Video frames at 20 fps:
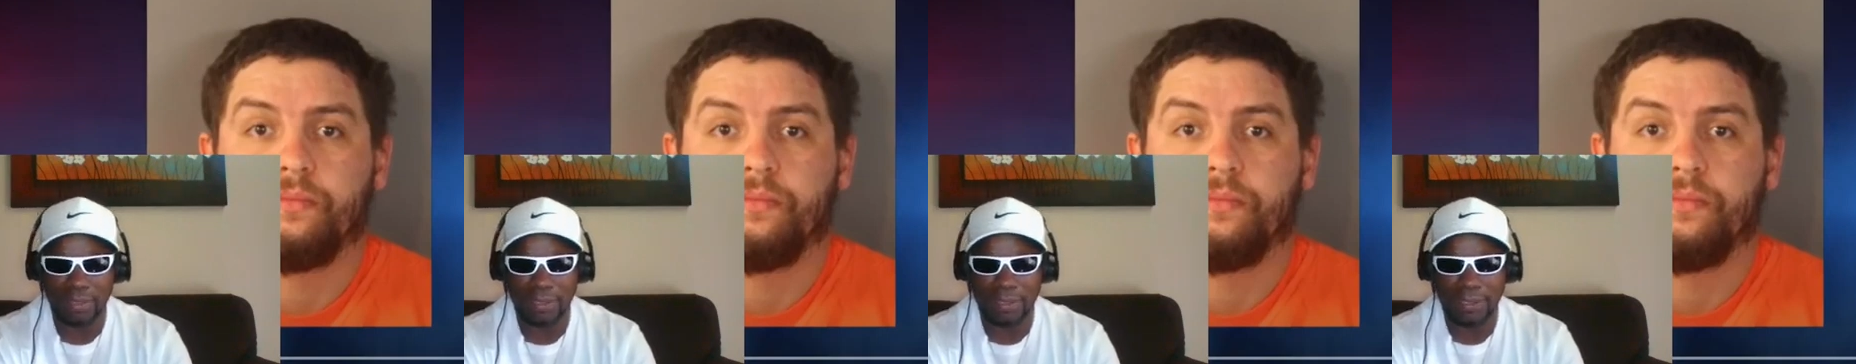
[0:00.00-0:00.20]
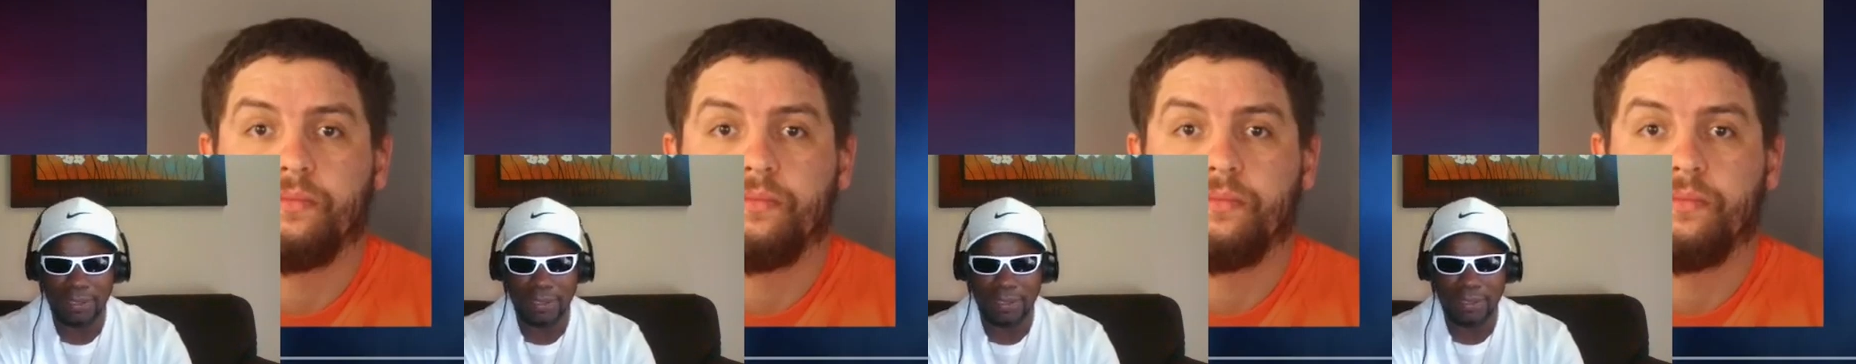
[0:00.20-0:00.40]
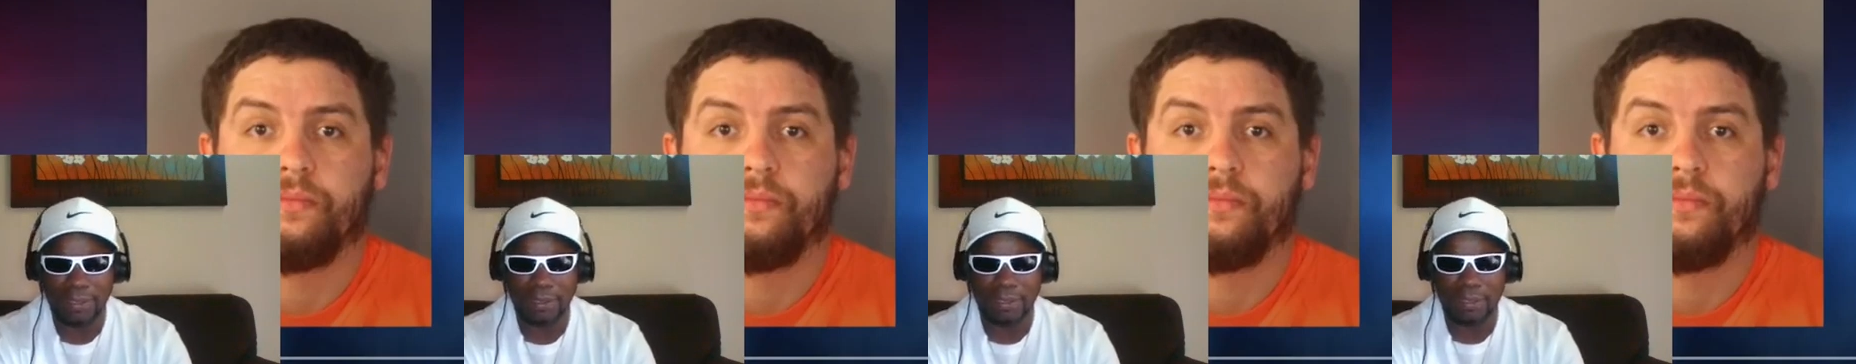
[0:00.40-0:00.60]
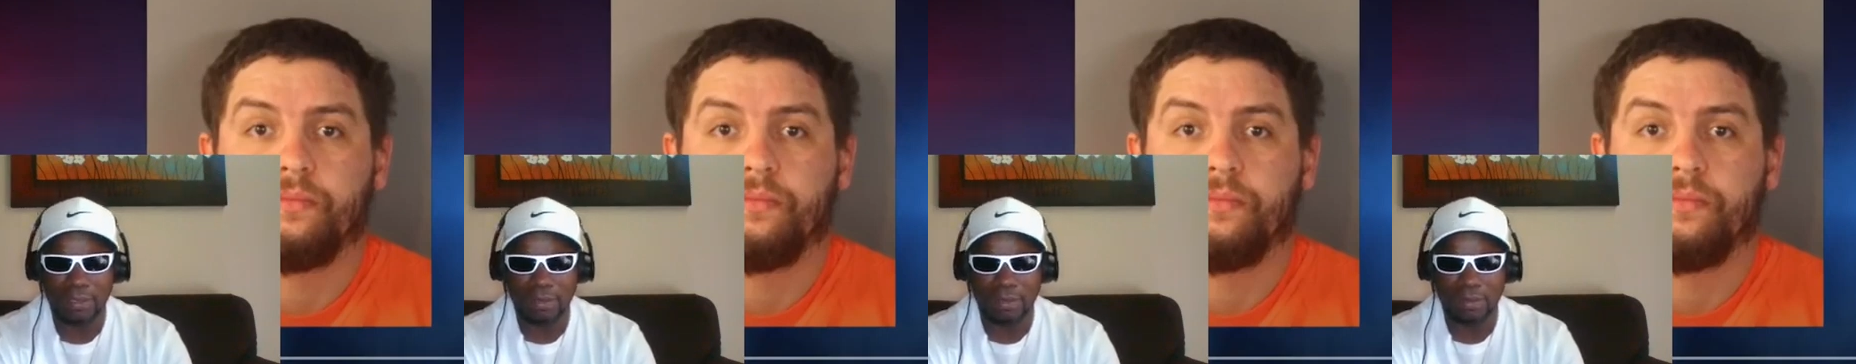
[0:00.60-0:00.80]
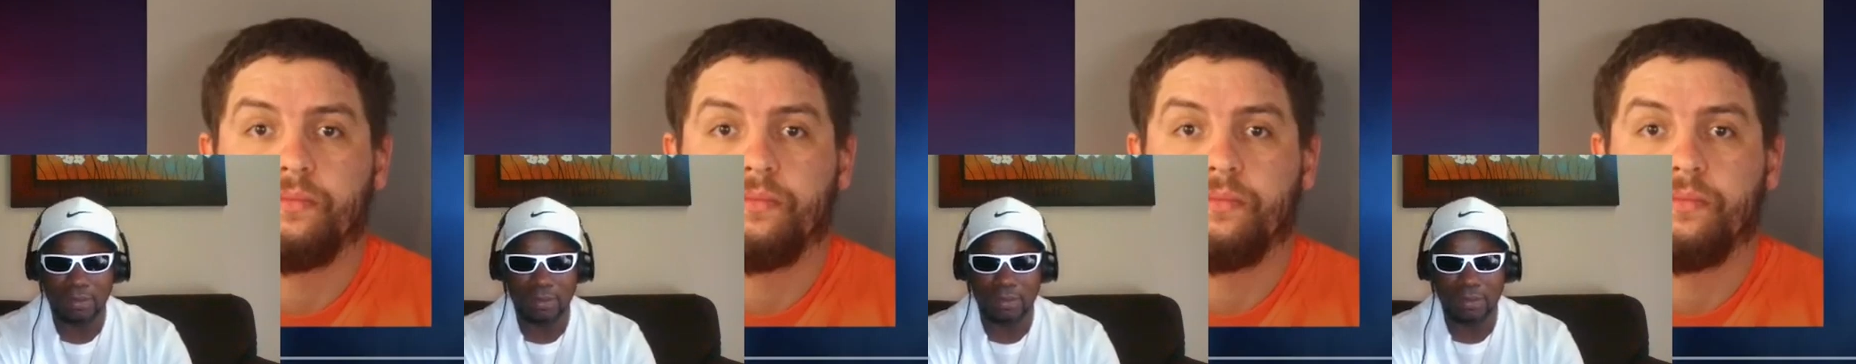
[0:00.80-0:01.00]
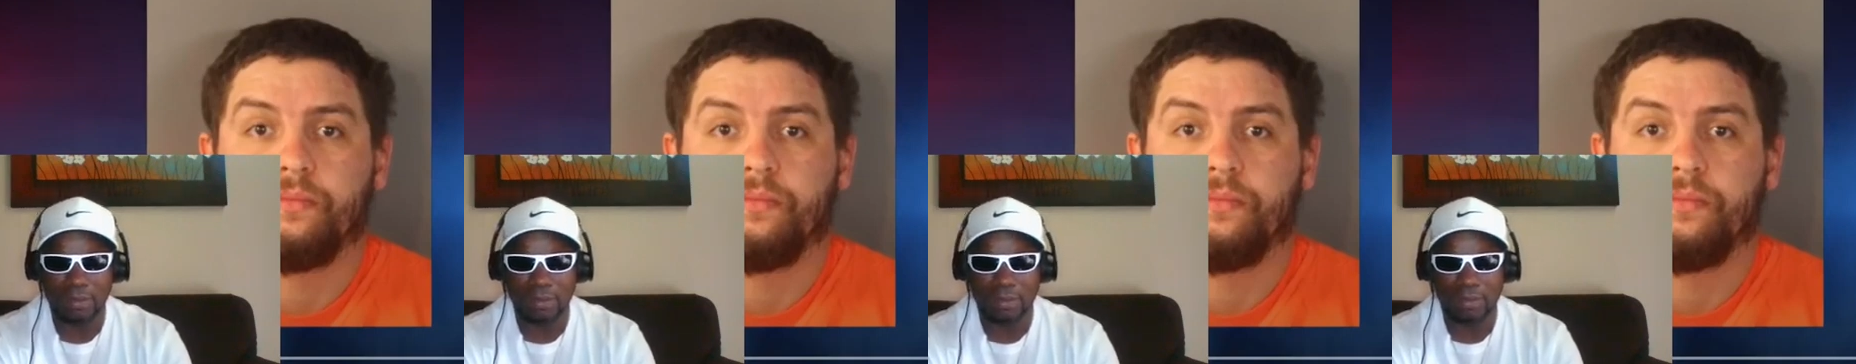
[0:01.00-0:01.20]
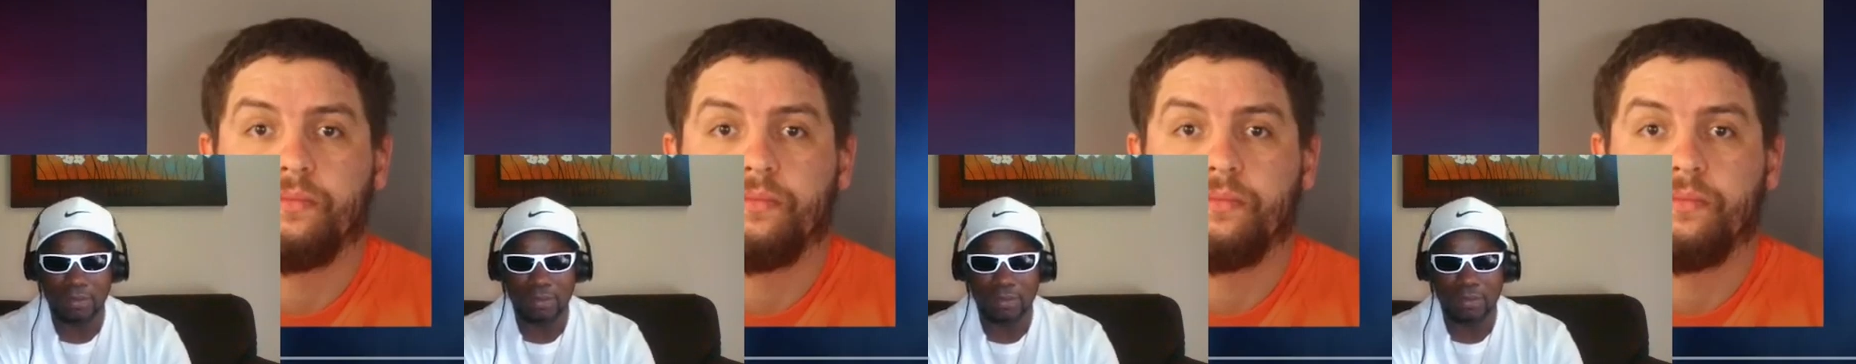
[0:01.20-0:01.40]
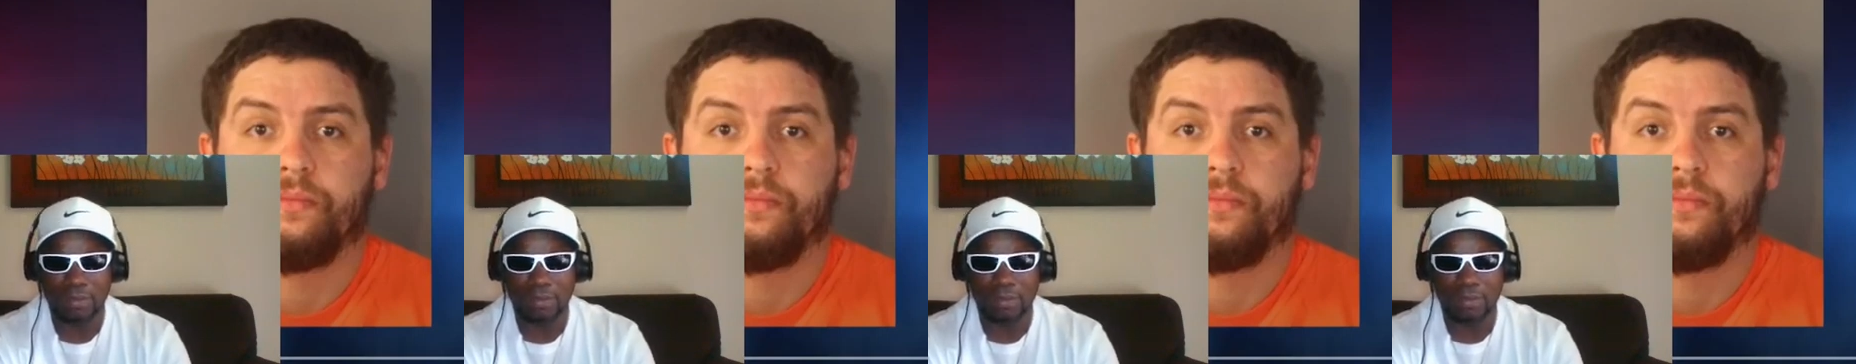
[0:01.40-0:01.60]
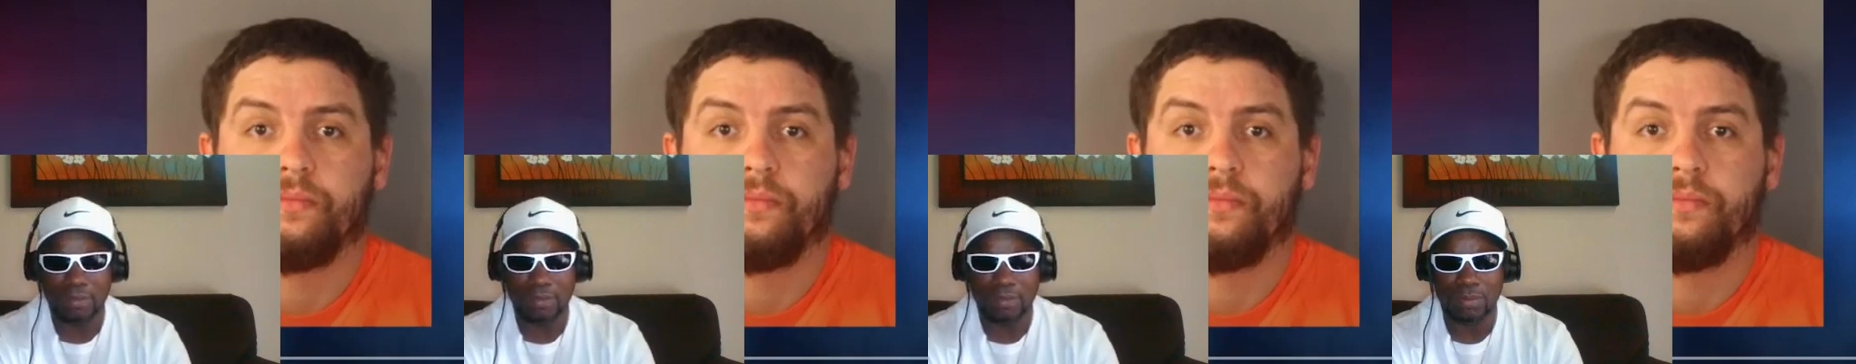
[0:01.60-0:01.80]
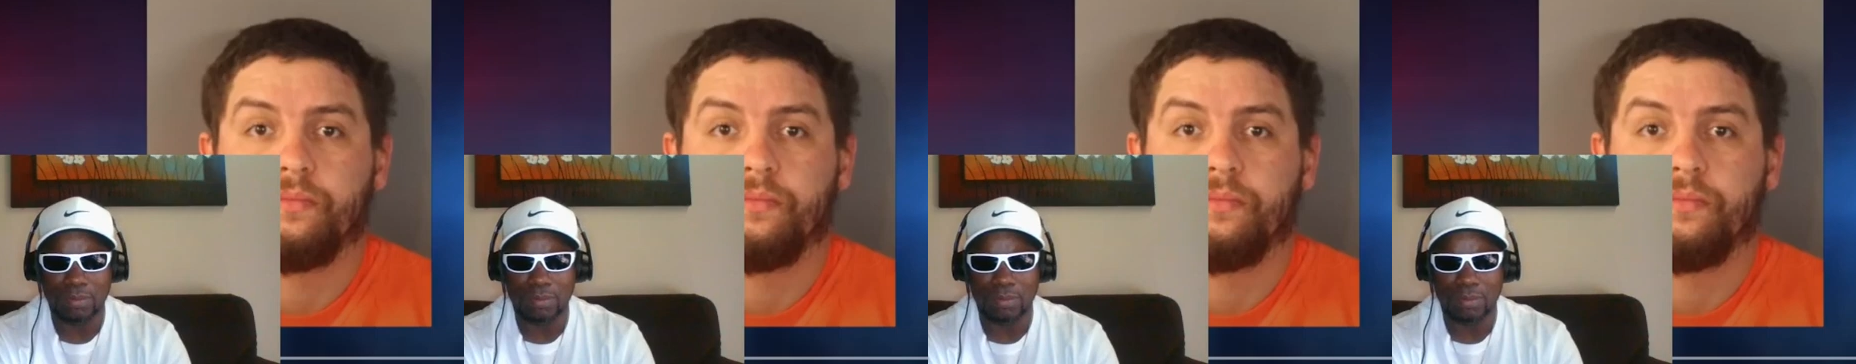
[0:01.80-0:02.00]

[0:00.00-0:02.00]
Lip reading: No one is speaking in this clip.